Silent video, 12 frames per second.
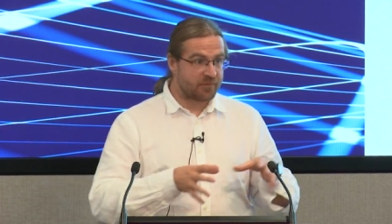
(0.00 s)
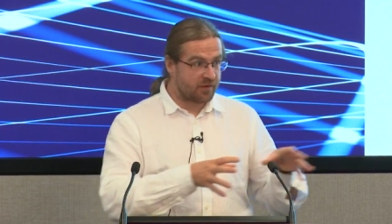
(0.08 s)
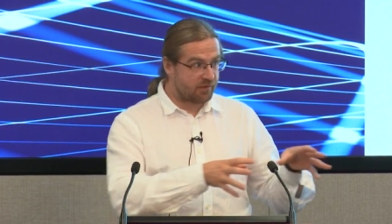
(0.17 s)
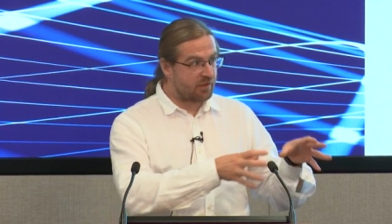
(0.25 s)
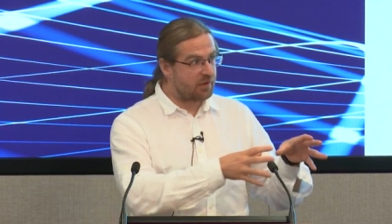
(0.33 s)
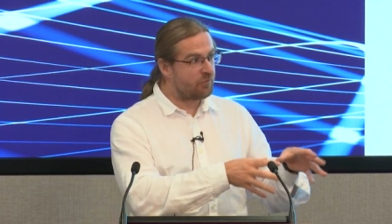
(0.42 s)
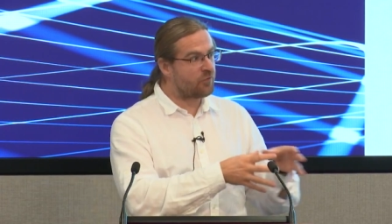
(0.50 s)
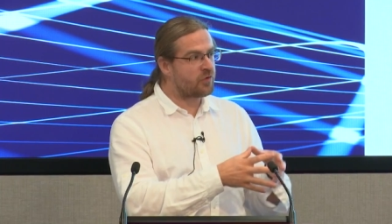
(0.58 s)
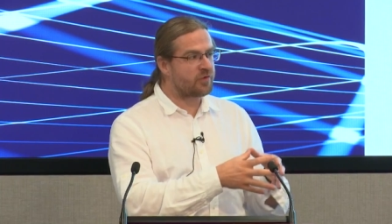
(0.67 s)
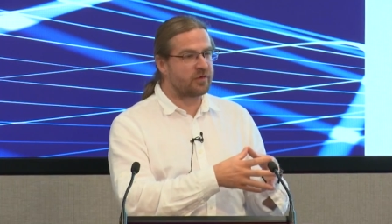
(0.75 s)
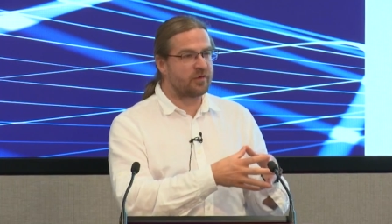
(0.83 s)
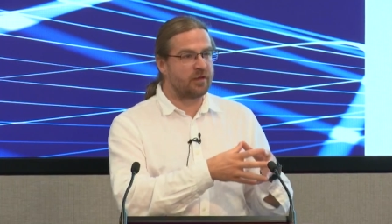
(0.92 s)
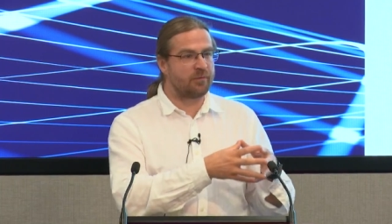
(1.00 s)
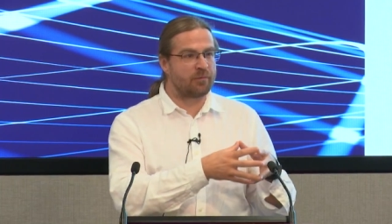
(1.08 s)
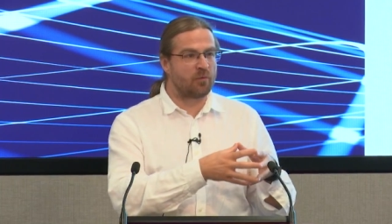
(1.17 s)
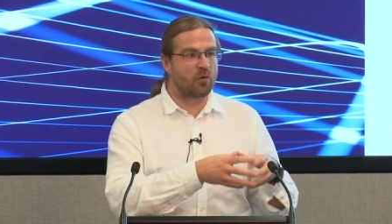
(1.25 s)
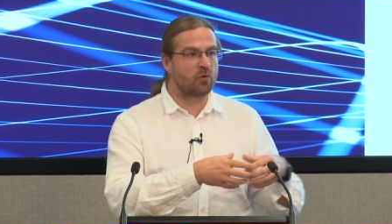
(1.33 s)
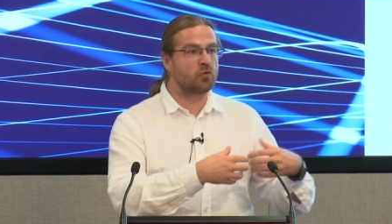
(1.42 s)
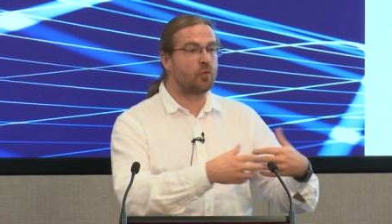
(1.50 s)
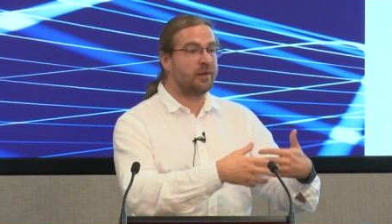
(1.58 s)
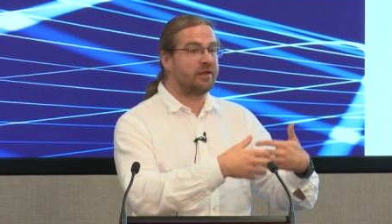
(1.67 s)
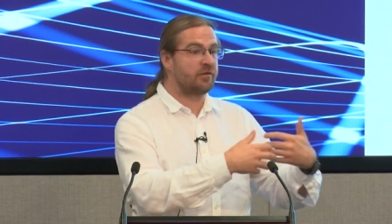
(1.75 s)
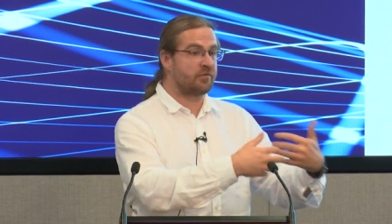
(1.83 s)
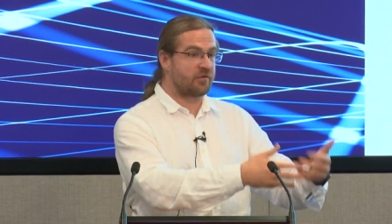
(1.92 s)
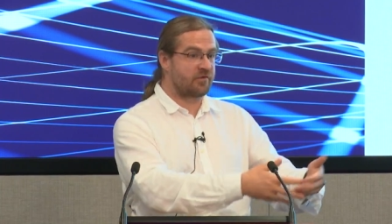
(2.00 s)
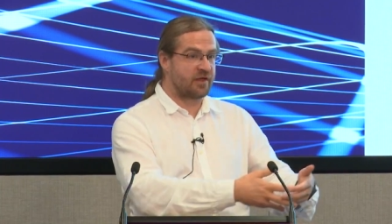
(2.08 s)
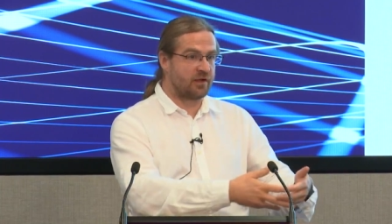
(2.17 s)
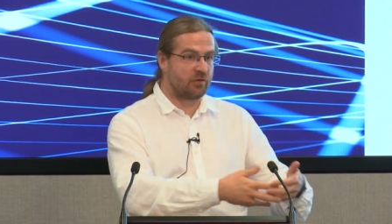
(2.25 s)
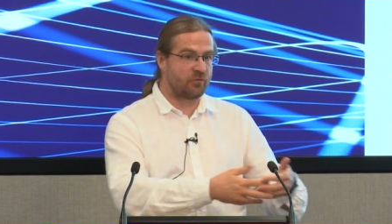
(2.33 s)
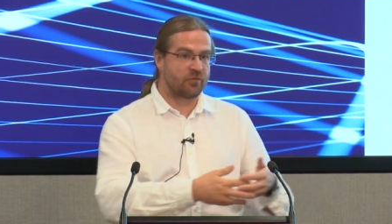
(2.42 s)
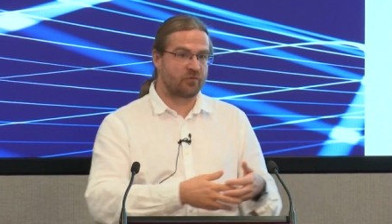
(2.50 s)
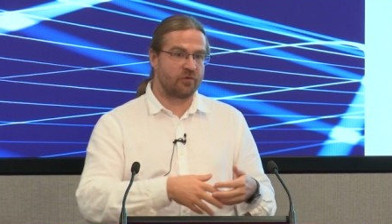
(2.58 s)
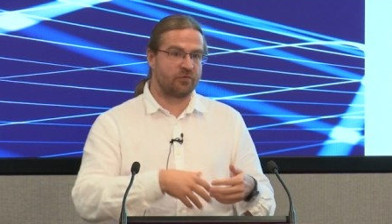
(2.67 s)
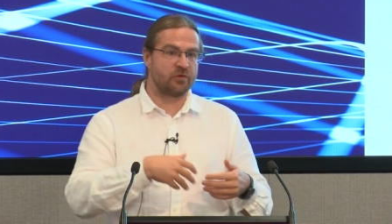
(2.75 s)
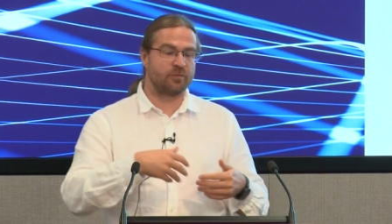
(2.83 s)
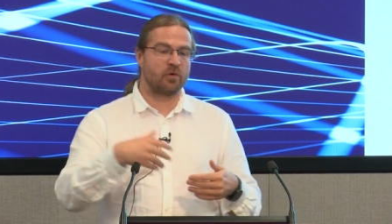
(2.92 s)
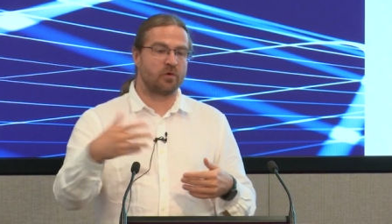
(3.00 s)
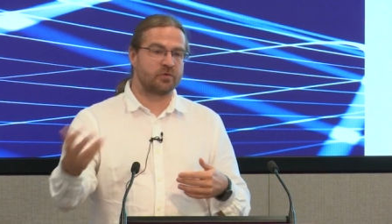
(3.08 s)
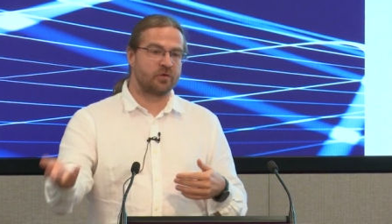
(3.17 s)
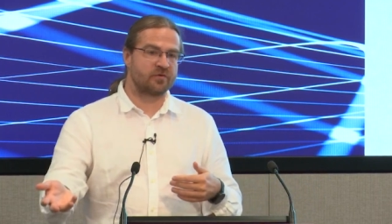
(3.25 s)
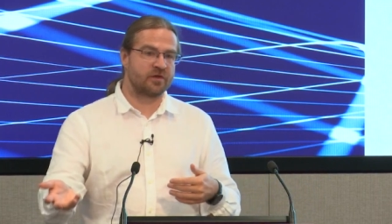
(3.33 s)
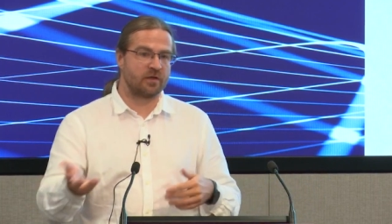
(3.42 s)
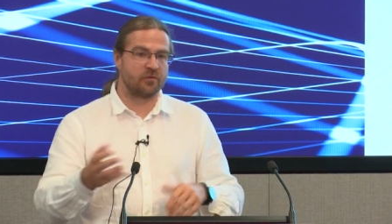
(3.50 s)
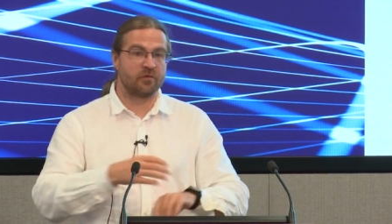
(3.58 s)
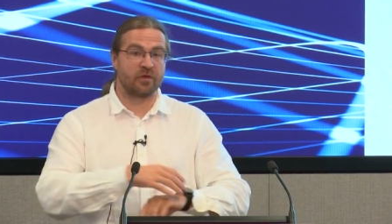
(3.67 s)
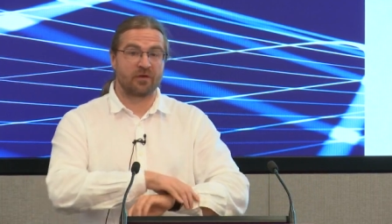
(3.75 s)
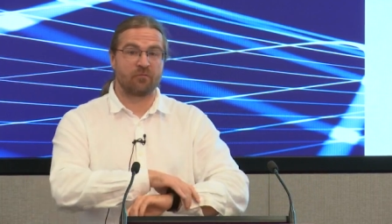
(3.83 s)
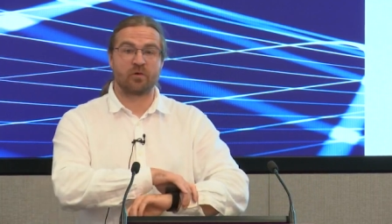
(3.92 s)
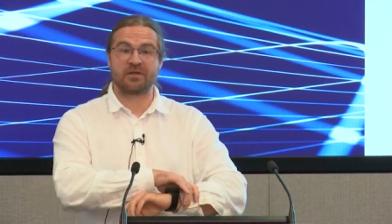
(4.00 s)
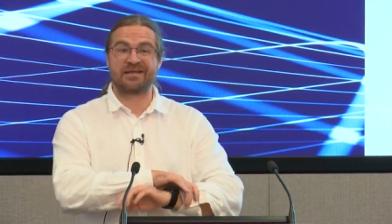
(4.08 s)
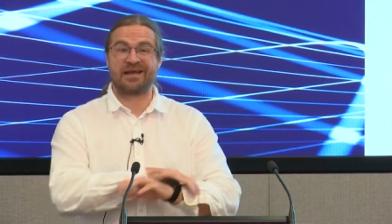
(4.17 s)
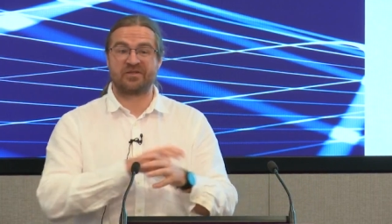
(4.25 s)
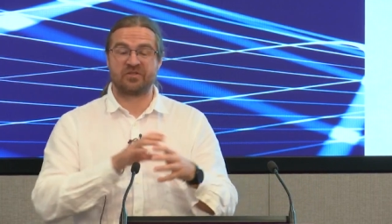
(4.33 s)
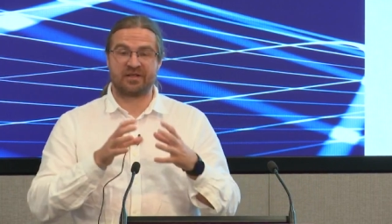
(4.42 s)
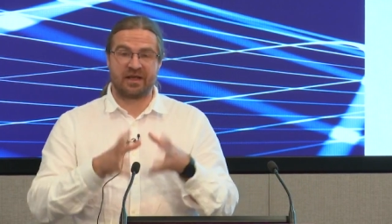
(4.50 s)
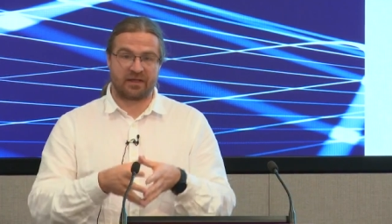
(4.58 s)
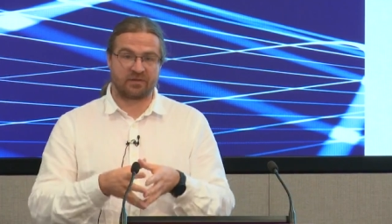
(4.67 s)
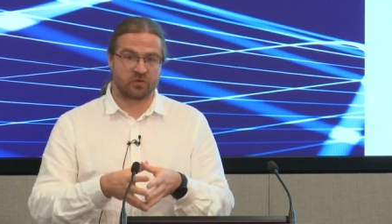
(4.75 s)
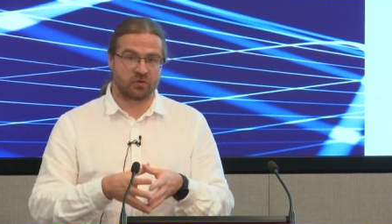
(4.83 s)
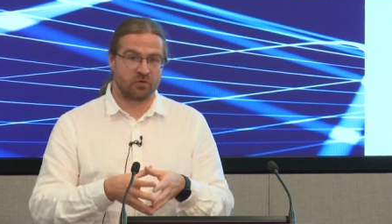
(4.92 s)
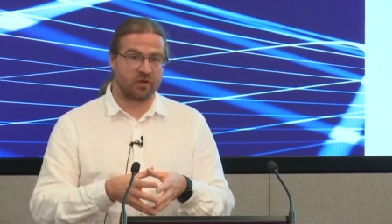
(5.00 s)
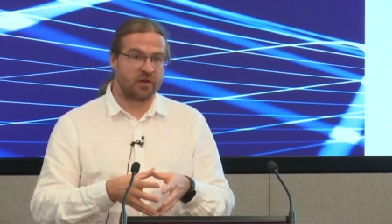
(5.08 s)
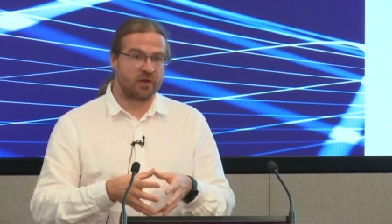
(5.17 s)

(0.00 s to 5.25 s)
I, will focus a little bit more on Kubernetes itself. So if you deploy it yourself, like what it actually can do.